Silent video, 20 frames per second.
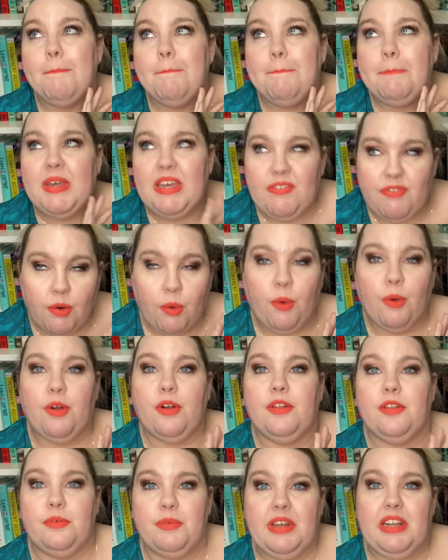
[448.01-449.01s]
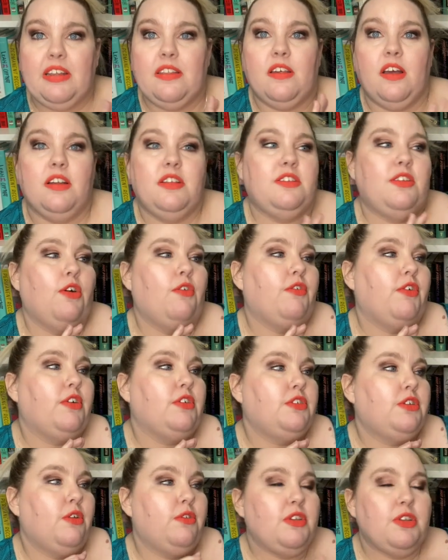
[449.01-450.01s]
before the readathon is over.
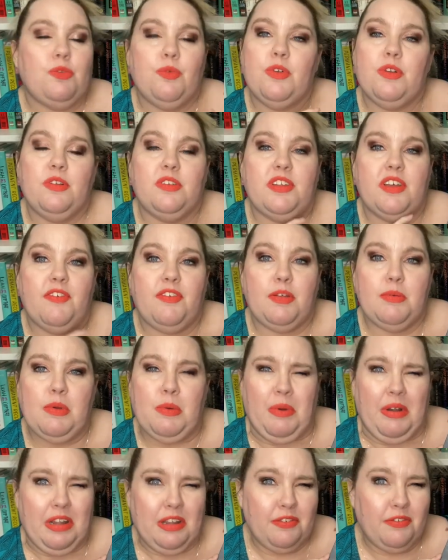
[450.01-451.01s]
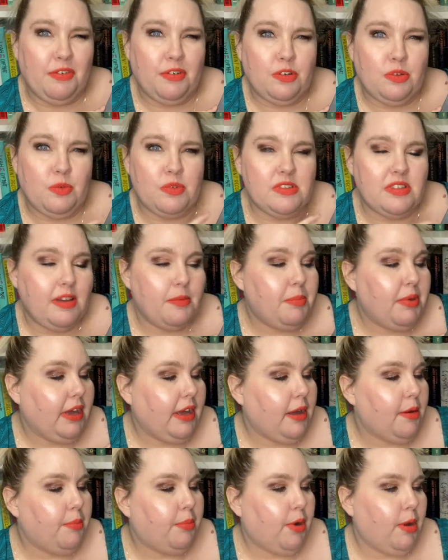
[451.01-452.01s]
So this one will definitely be one of the first ones I
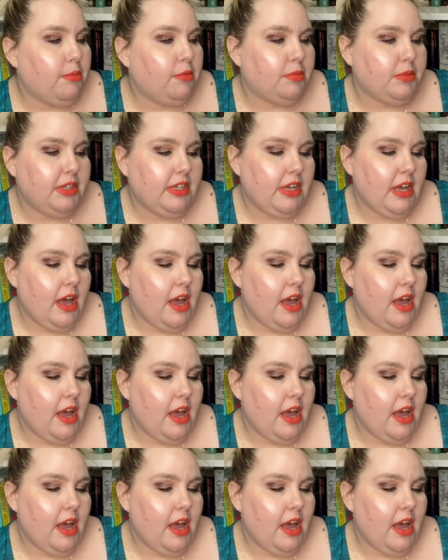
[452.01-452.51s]
pick up probably.